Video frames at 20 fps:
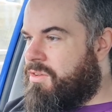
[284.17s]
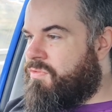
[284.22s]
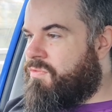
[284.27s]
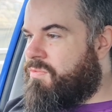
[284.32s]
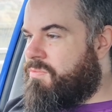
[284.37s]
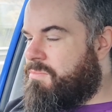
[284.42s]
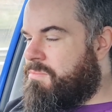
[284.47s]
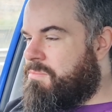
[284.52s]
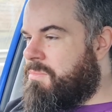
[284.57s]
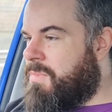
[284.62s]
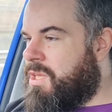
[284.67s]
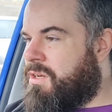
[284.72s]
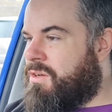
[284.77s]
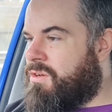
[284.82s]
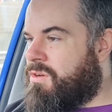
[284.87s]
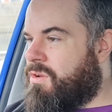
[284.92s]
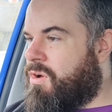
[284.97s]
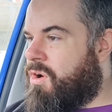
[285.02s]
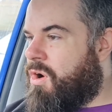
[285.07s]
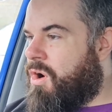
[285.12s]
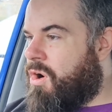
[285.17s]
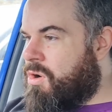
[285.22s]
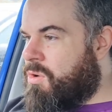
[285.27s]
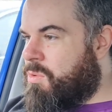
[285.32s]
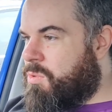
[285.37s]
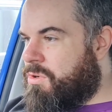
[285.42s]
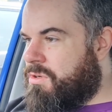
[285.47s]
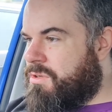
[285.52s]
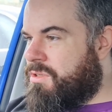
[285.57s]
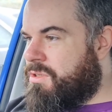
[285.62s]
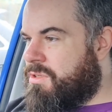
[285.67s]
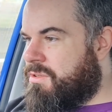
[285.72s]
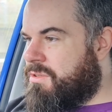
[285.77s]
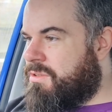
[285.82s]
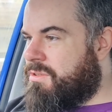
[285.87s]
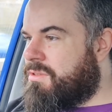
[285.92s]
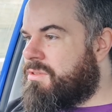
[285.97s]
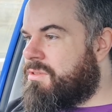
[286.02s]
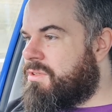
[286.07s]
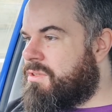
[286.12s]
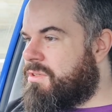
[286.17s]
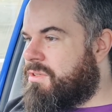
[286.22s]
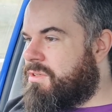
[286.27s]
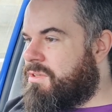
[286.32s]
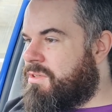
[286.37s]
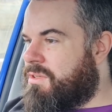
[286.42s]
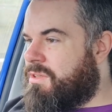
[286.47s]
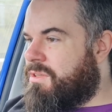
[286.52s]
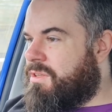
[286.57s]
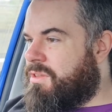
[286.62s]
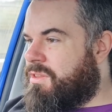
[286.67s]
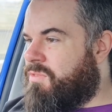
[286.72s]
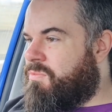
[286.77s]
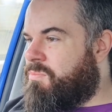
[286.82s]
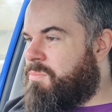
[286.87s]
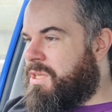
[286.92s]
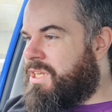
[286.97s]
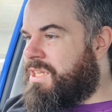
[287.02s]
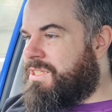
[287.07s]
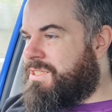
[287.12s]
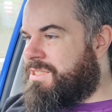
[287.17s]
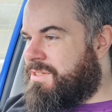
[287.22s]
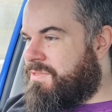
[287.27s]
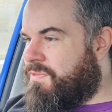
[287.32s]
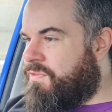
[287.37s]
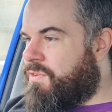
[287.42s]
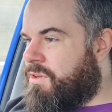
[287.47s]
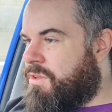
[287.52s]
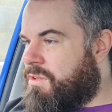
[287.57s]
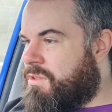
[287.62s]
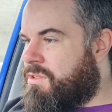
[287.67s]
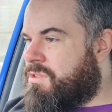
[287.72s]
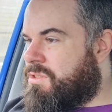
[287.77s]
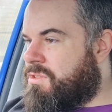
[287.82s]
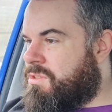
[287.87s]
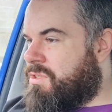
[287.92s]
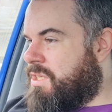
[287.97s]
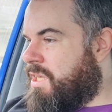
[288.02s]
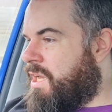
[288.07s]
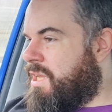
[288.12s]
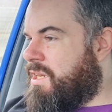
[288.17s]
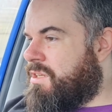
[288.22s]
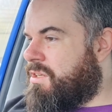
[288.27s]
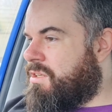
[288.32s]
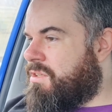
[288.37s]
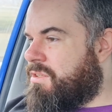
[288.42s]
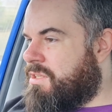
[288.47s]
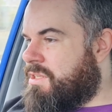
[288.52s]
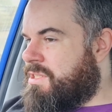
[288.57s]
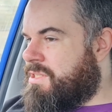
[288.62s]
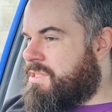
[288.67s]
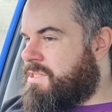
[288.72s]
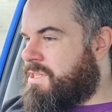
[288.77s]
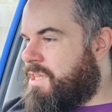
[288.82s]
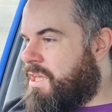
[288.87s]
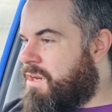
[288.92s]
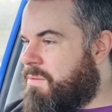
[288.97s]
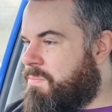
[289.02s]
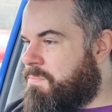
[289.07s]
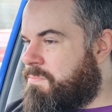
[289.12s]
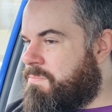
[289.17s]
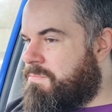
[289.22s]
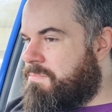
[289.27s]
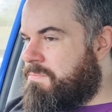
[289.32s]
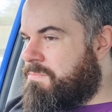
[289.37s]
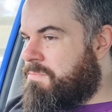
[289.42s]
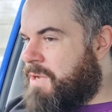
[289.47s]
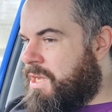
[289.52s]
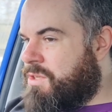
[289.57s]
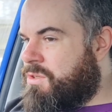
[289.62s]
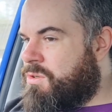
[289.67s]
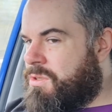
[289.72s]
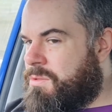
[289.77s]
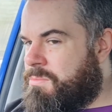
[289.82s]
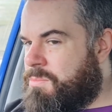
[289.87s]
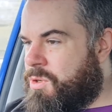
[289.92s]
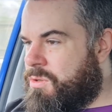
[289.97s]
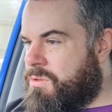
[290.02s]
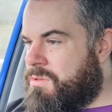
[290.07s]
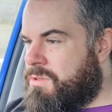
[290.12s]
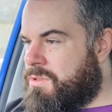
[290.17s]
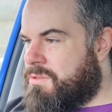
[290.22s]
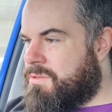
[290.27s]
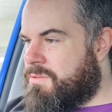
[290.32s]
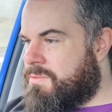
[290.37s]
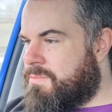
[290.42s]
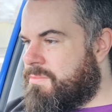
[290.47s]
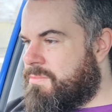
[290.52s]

They've made it awkward. They've made it difficult to kind of set up manual mode.